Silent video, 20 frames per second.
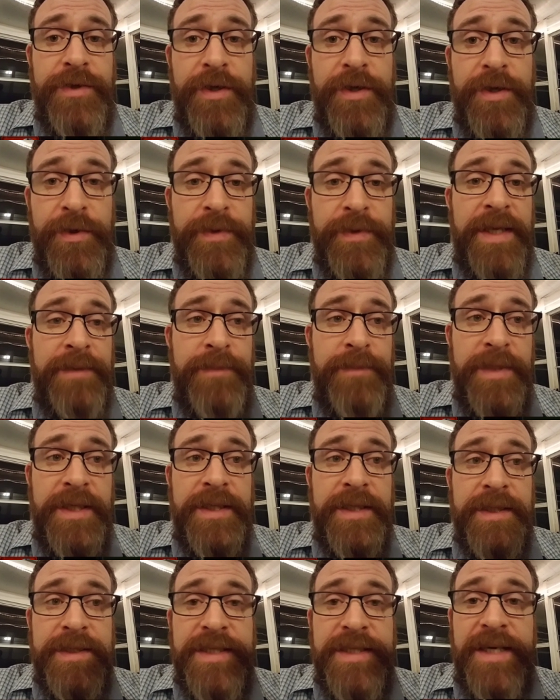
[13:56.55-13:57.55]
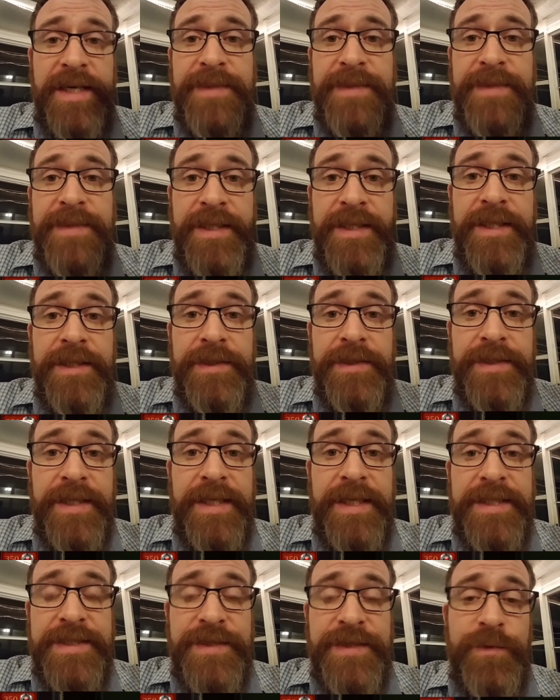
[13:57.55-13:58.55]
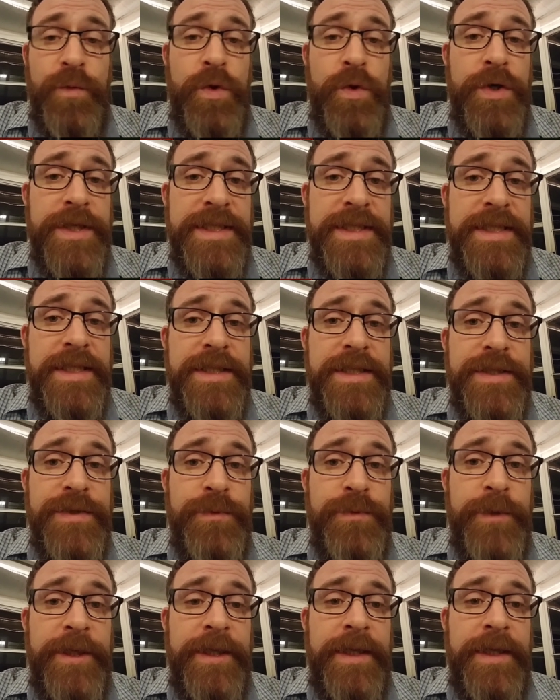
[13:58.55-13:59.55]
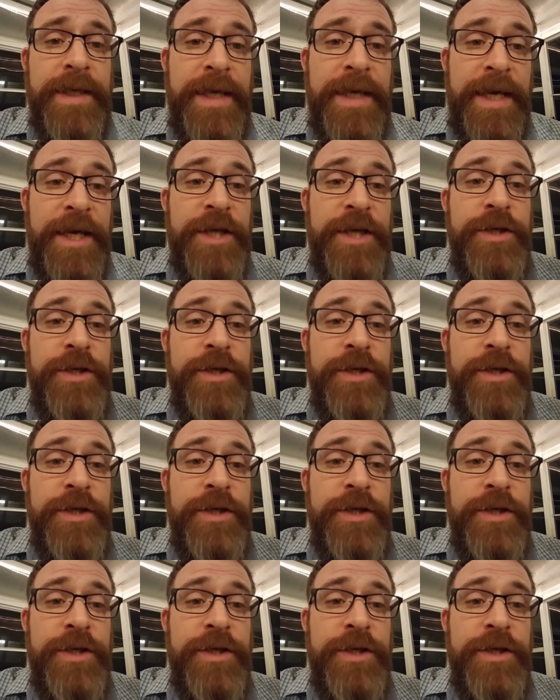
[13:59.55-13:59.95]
own and be in a top 10 guild that gets an award at the end of the week,